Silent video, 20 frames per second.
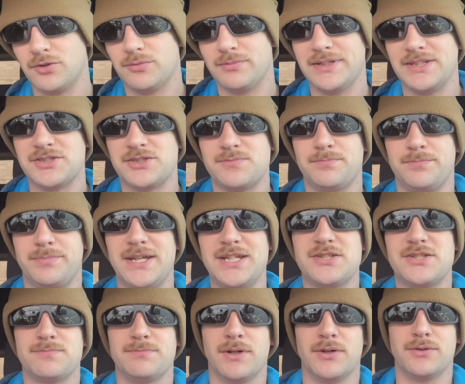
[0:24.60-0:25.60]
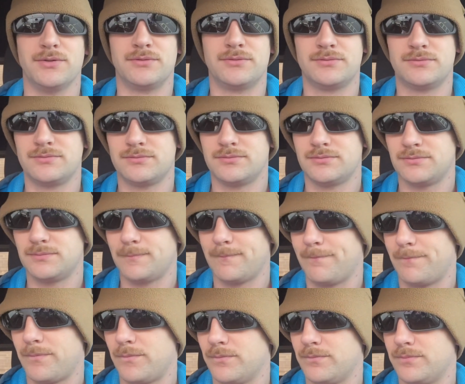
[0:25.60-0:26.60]
Beach Peach Bowl
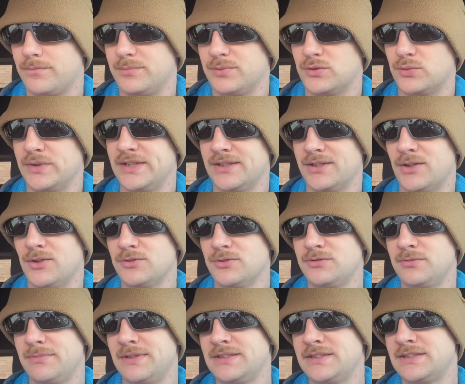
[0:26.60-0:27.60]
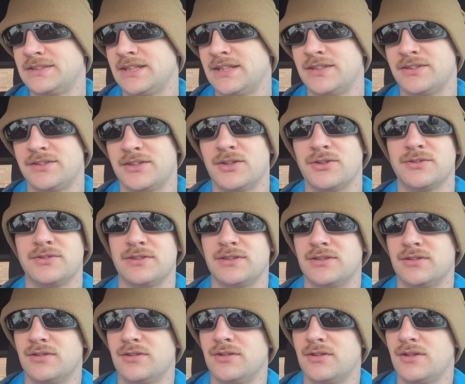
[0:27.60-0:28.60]
between Old Dominion and
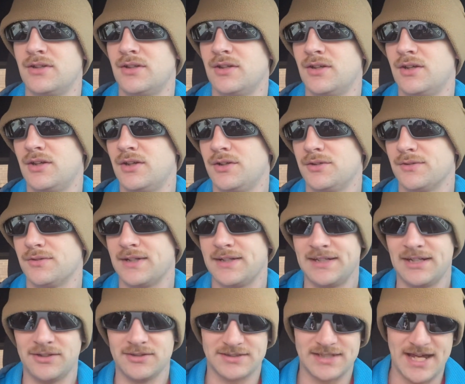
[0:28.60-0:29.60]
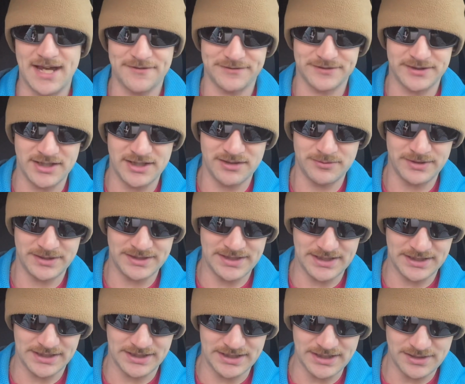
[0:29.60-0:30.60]
Tulsa. Right now it's halftime in
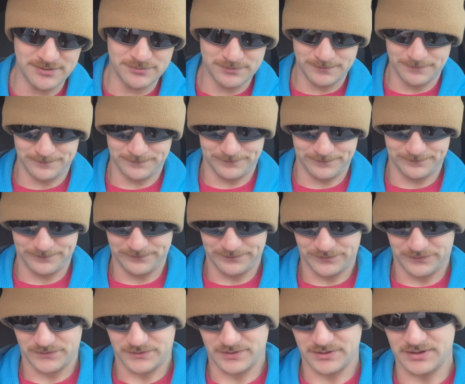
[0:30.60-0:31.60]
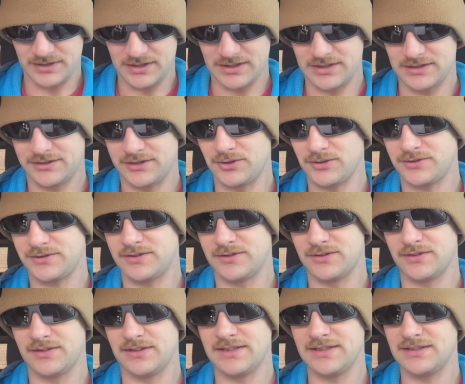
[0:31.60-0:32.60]
that game. Tulsa
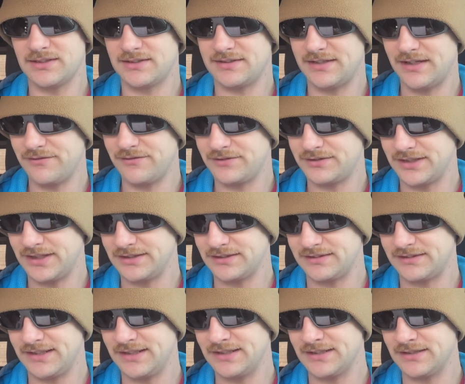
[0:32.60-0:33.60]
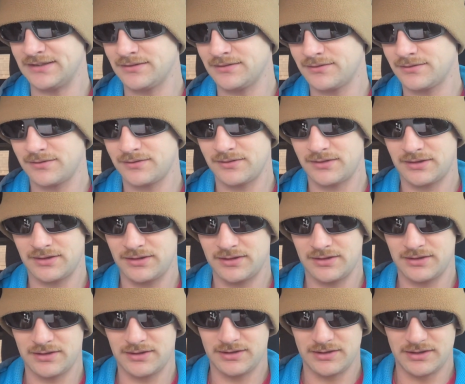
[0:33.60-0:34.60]
is leading 17-10.
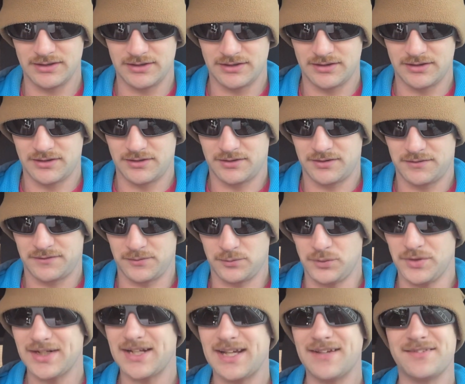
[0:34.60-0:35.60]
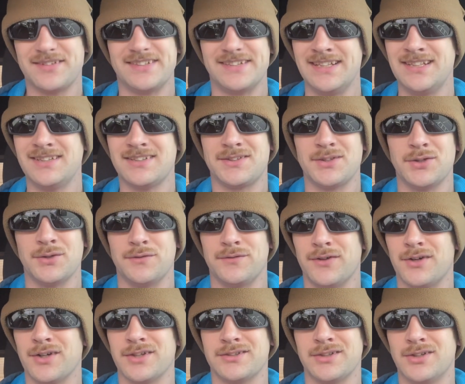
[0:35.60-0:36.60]
From what I've seen so
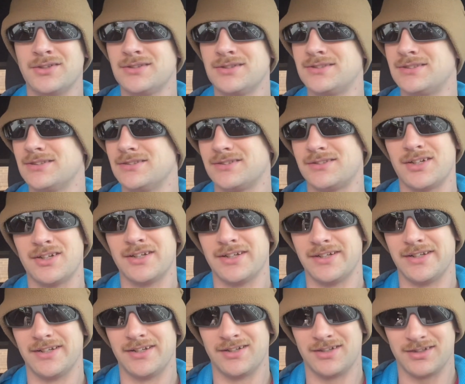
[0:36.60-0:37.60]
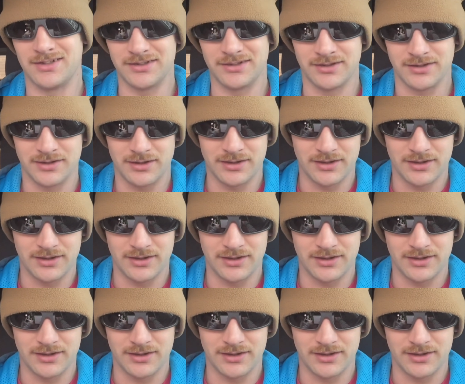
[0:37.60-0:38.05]
far, Tulsa is turning it on.